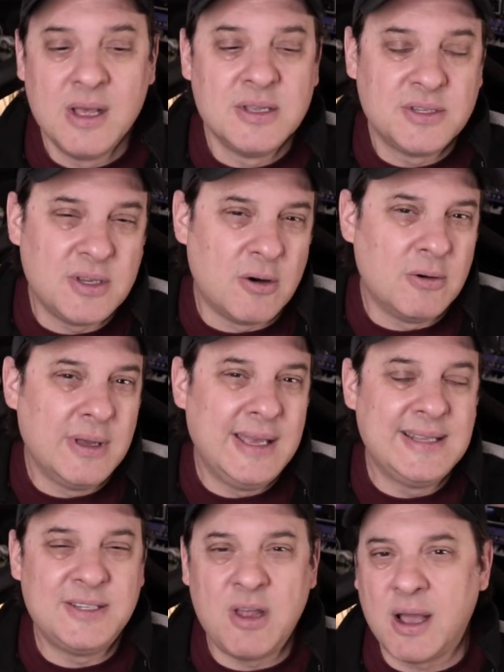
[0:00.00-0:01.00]
So
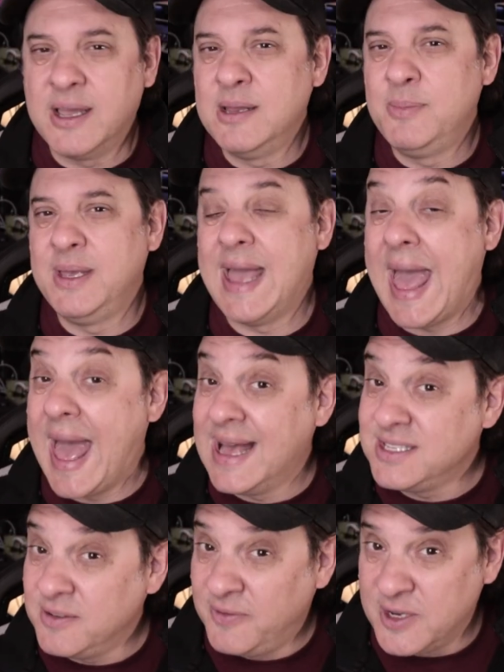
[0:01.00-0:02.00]
it's not going to be
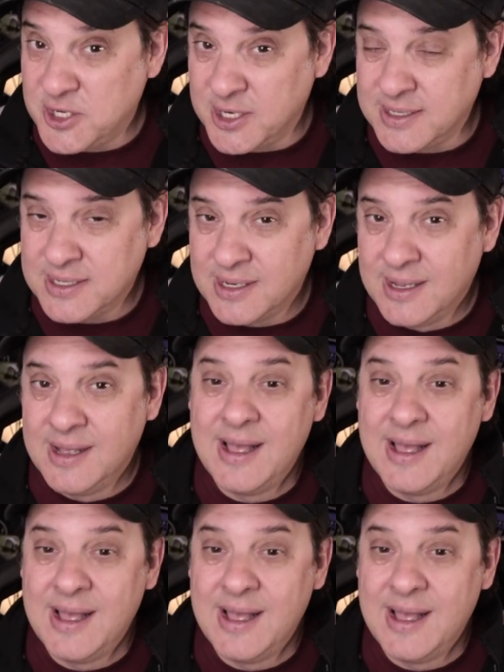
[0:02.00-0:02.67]
as efficient